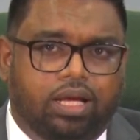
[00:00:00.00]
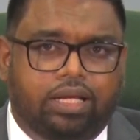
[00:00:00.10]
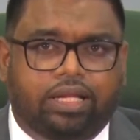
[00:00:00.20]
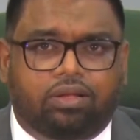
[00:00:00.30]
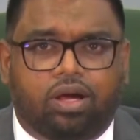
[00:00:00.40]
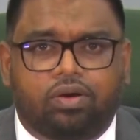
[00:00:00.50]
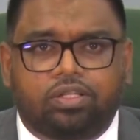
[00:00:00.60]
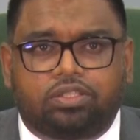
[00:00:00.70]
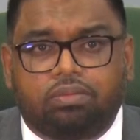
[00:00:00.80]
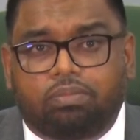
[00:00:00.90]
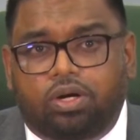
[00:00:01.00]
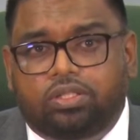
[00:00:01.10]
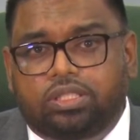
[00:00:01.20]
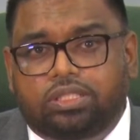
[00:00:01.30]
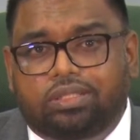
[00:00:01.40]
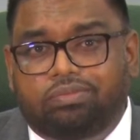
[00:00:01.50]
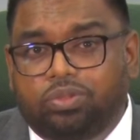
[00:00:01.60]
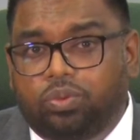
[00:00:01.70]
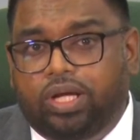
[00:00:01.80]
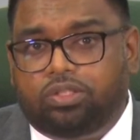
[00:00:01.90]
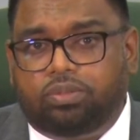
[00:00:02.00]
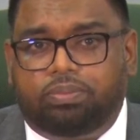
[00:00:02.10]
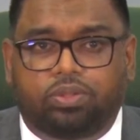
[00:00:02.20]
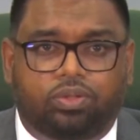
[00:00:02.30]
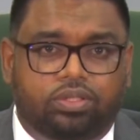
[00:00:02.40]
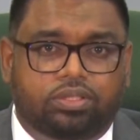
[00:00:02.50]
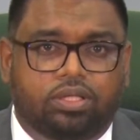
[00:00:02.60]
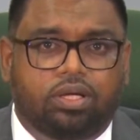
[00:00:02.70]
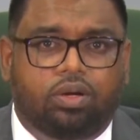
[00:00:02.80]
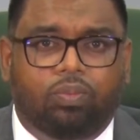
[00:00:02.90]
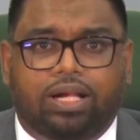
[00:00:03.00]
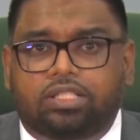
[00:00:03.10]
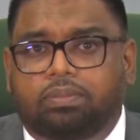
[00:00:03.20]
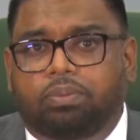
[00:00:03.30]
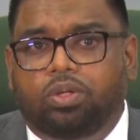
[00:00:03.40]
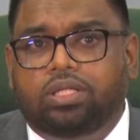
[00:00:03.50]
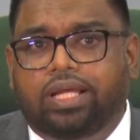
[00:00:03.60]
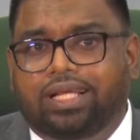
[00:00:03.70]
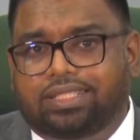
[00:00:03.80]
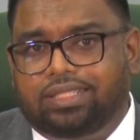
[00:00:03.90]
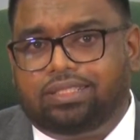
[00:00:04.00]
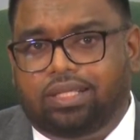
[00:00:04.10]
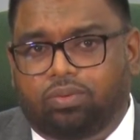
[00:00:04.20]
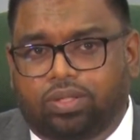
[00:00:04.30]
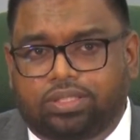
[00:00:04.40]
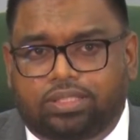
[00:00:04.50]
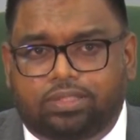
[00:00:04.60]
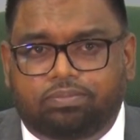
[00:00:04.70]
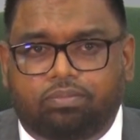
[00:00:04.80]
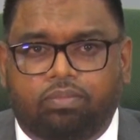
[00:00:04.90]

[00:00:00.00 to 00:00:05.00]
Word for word: and encourage the emergence of new entrepreneurs while supporting existing ones.